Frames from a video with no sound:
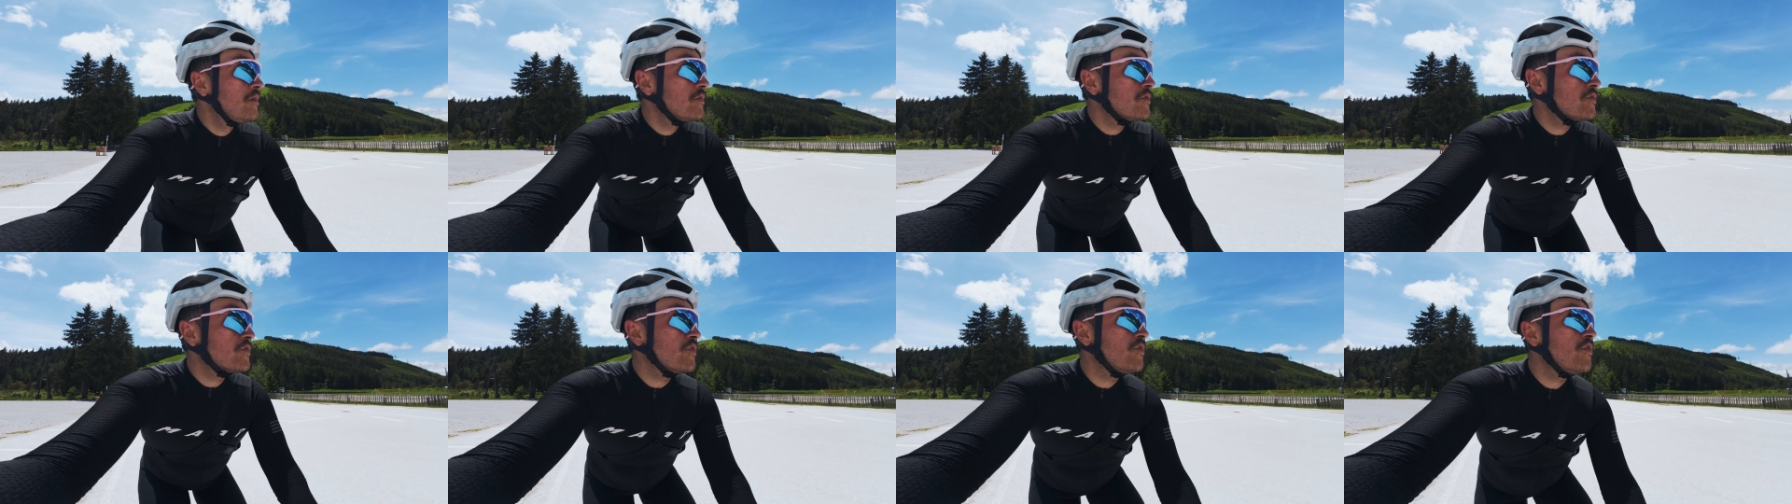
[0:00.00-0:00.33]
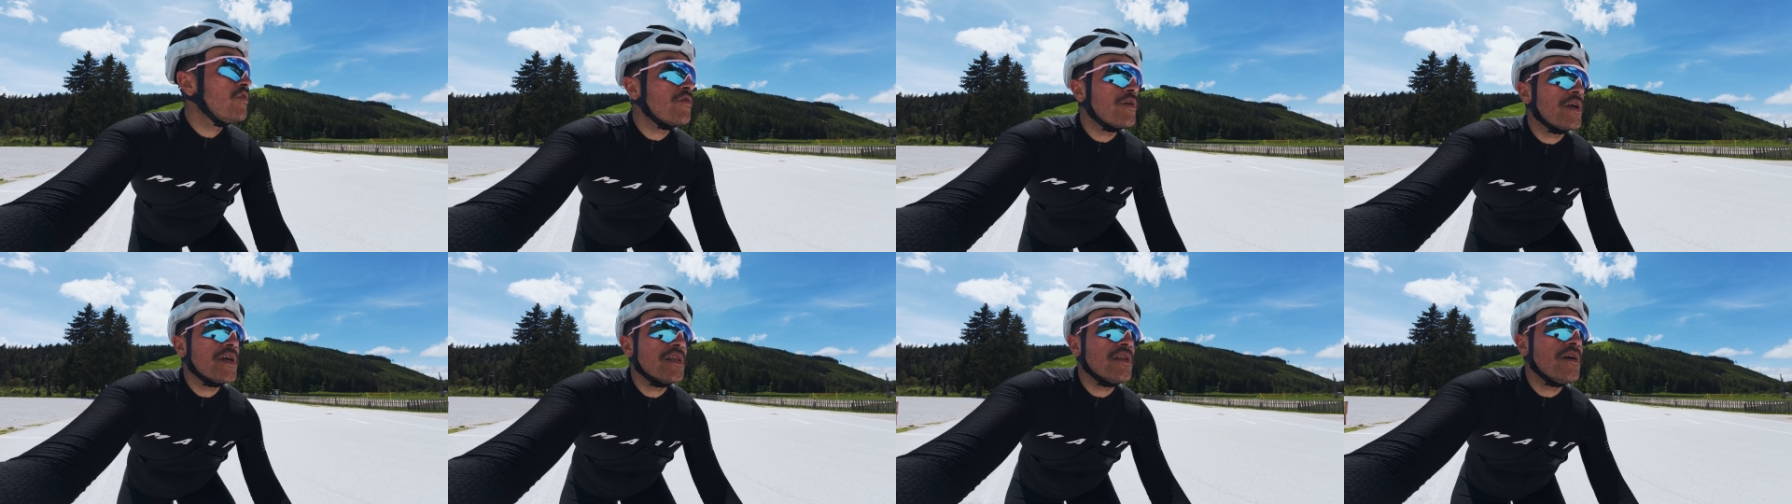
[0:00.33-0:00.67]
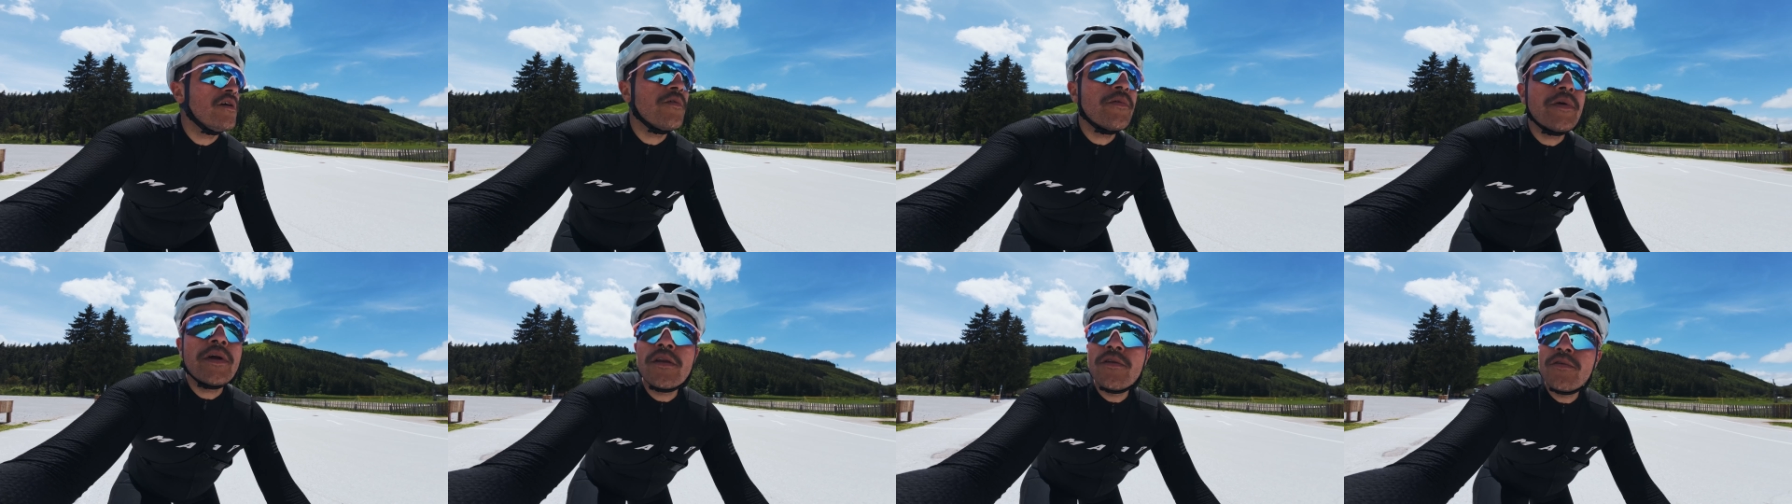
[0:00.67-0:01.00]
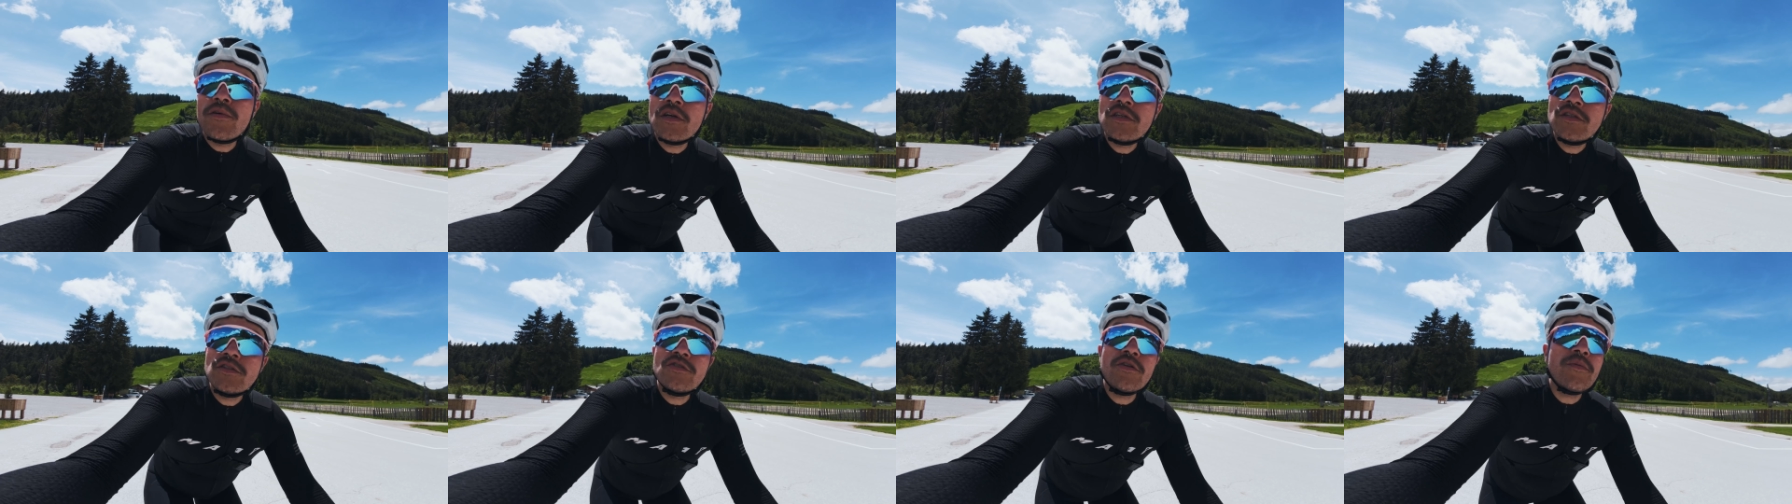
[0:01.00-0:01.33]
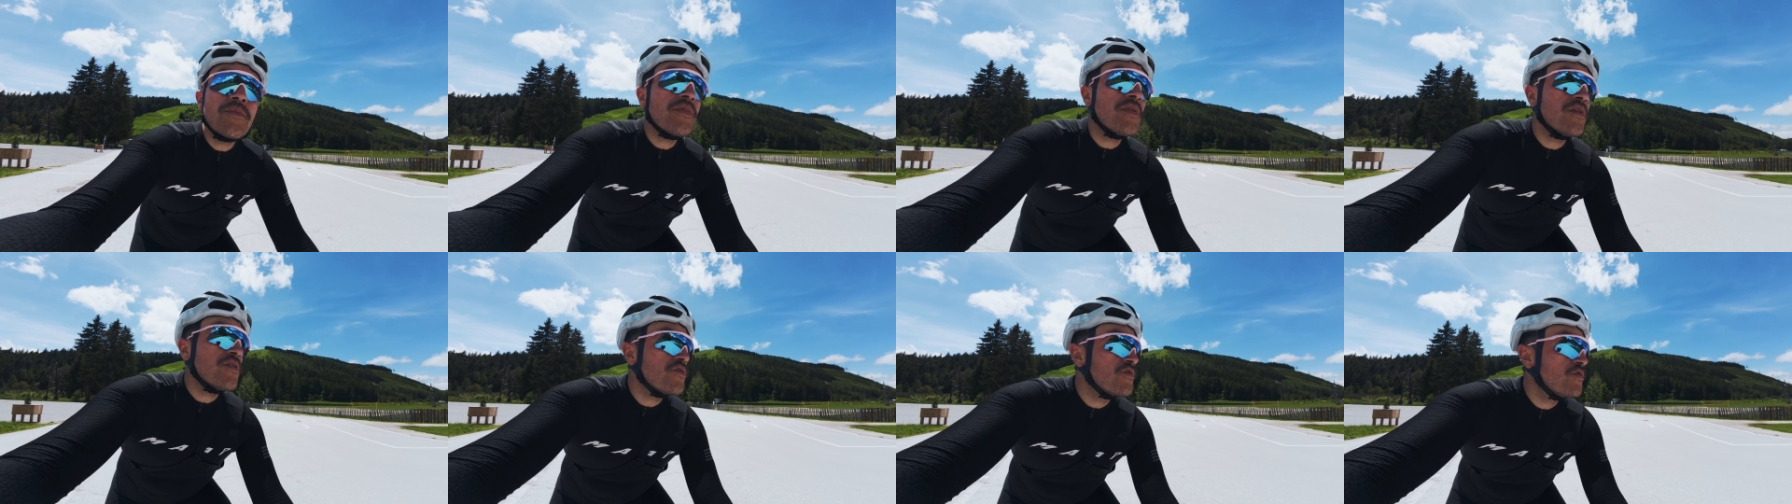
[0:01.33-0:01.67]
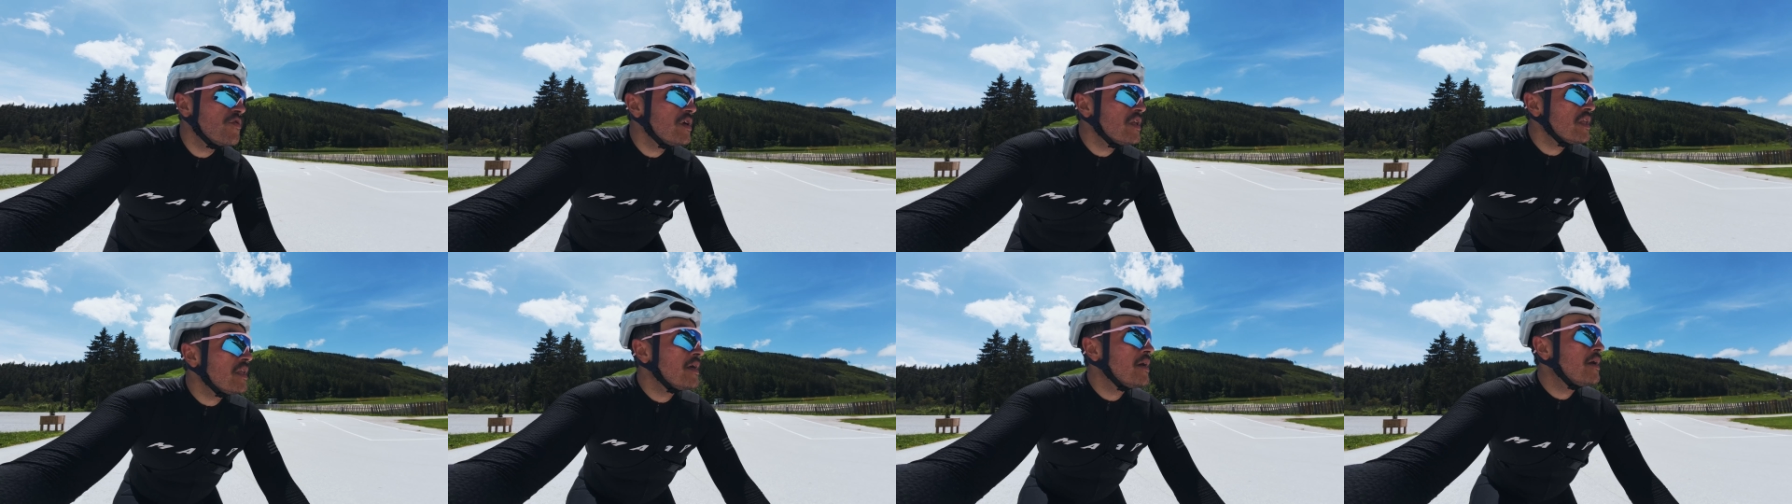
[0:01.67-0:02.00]
So right now we are looking something to
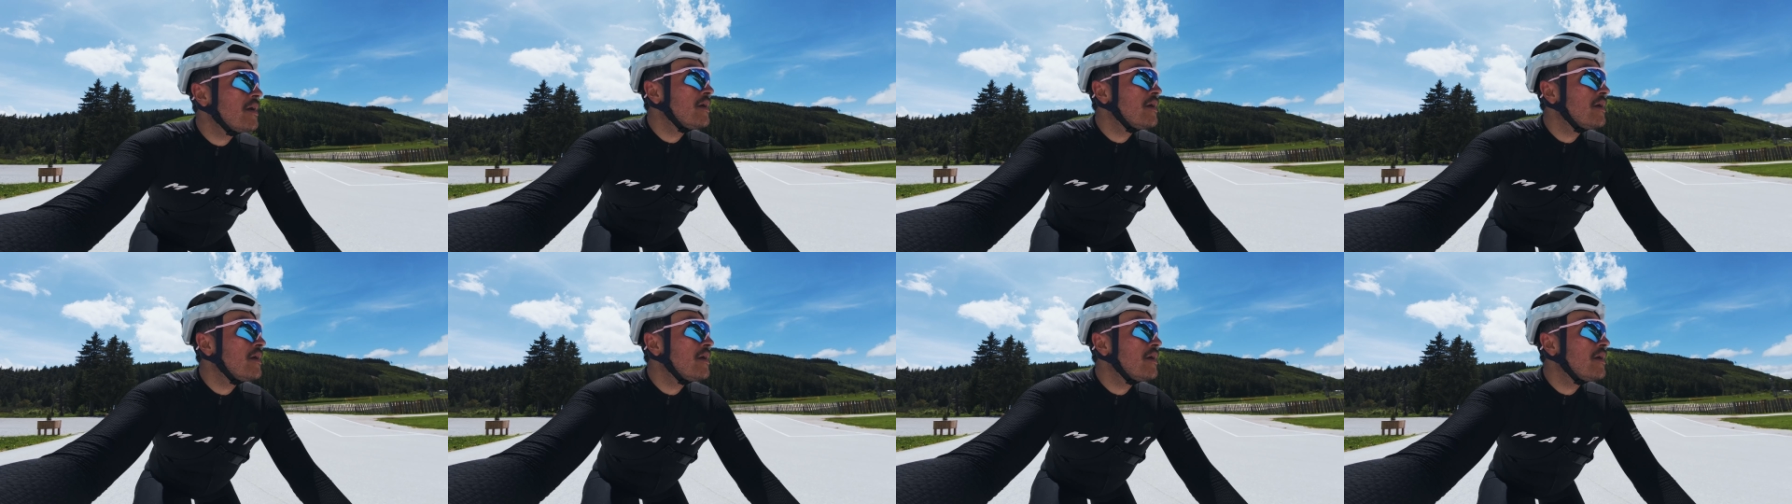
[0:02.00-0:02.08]
eat